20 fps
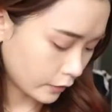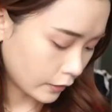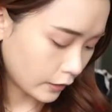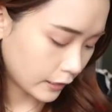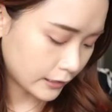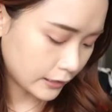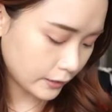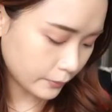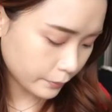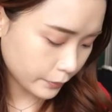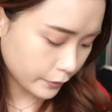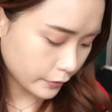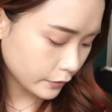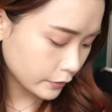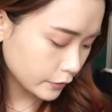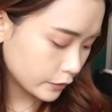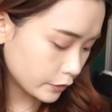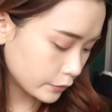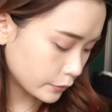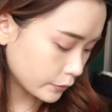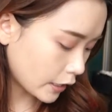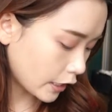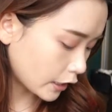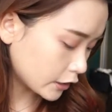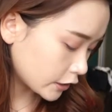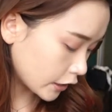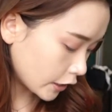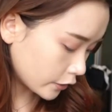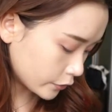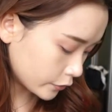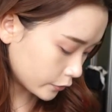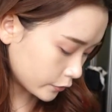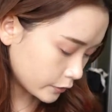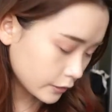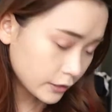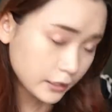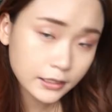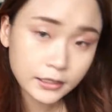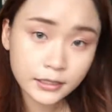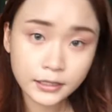Simple 2 eyeshadows,
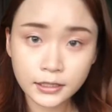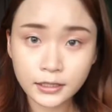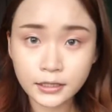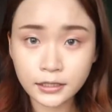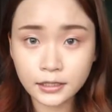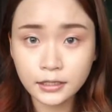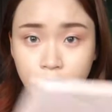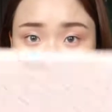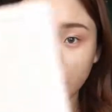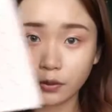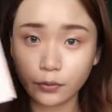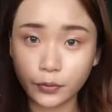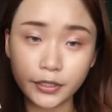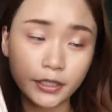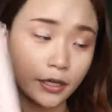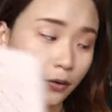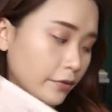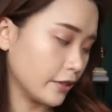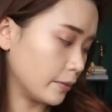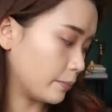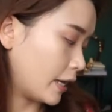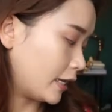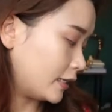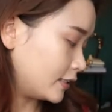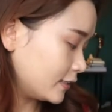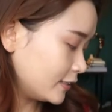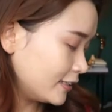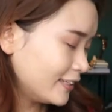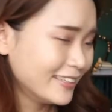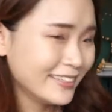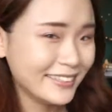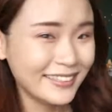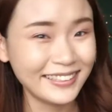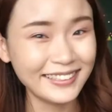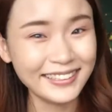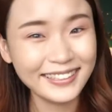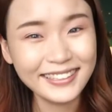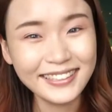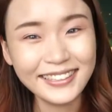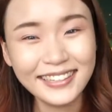we're done with the palette.
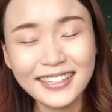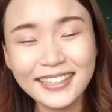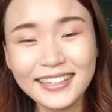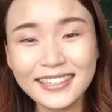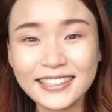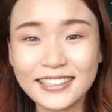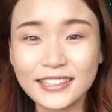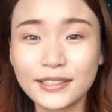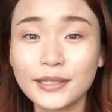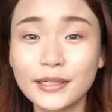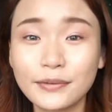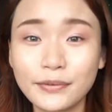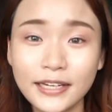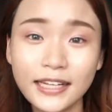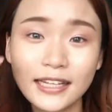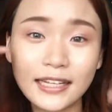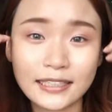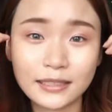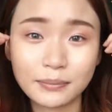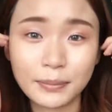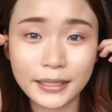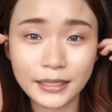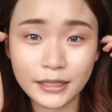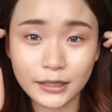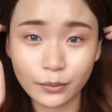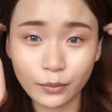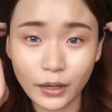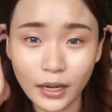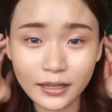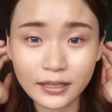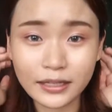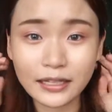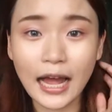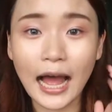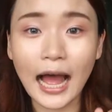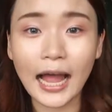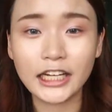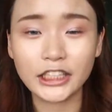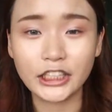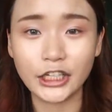So it really doesn't matter what
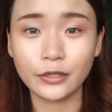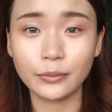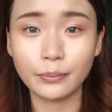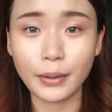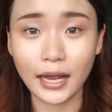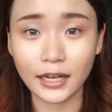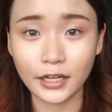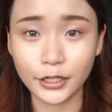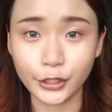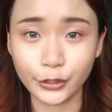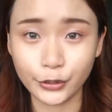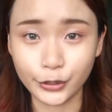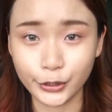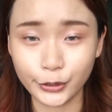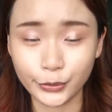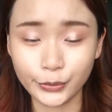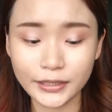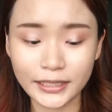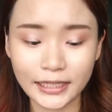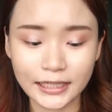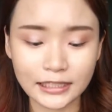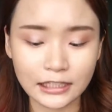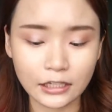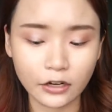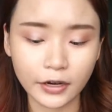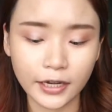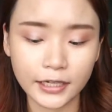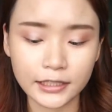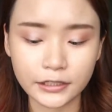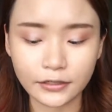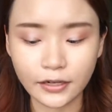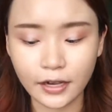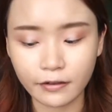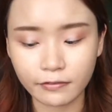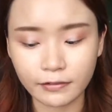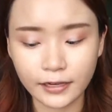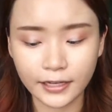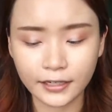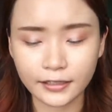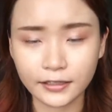eyeshadow palette you use, as long as you have
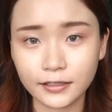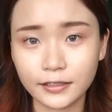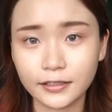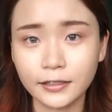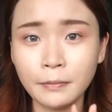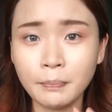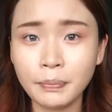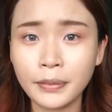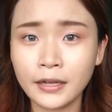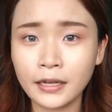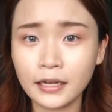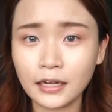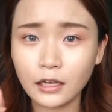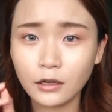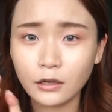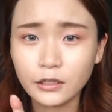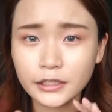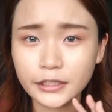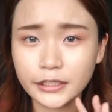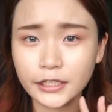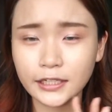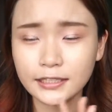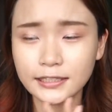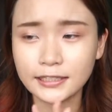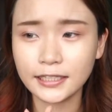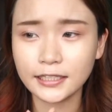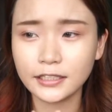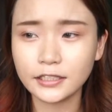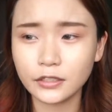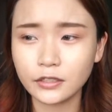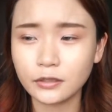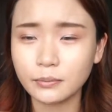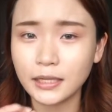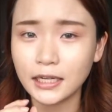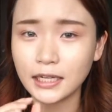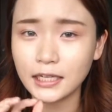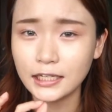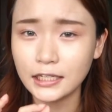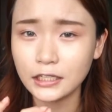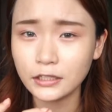like a close to your skin tone but
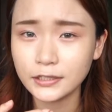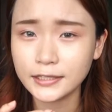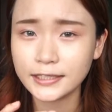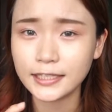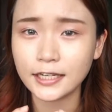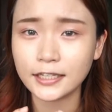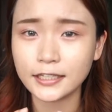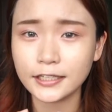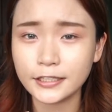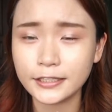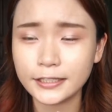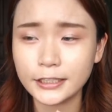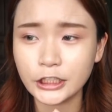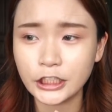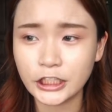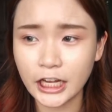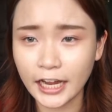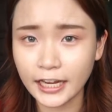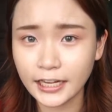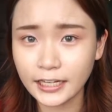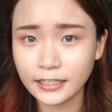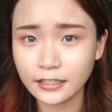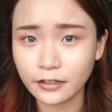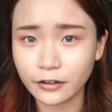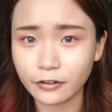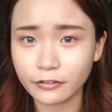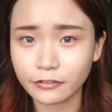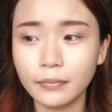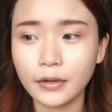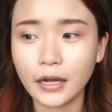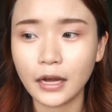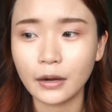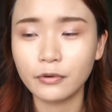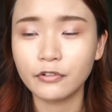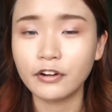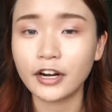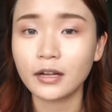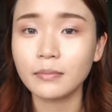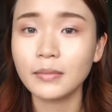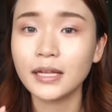a little darker shade of, I would
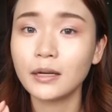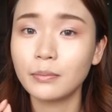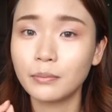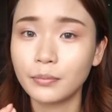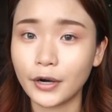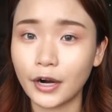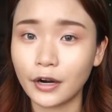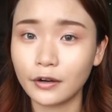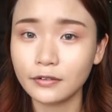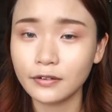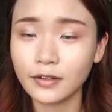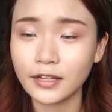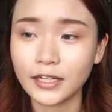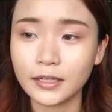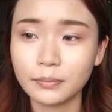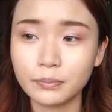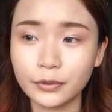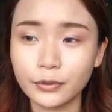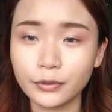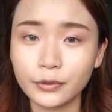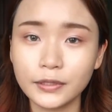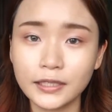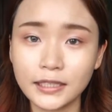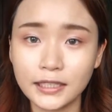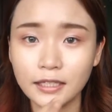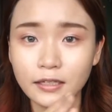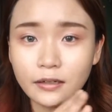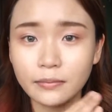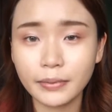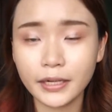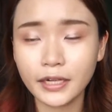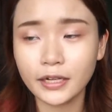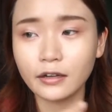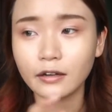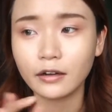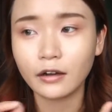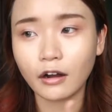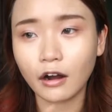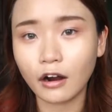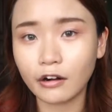recommend a brown that pulls either pink
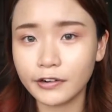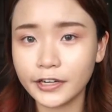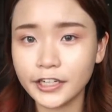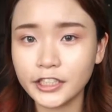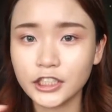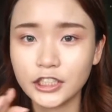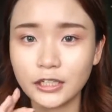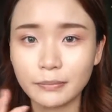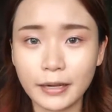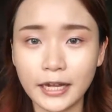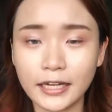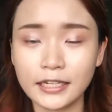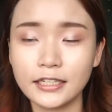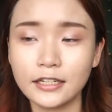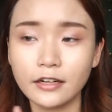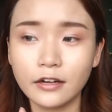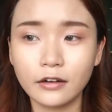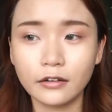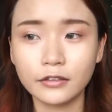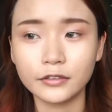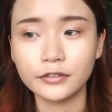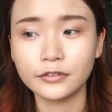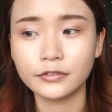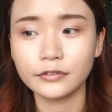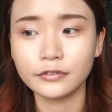or orange depending on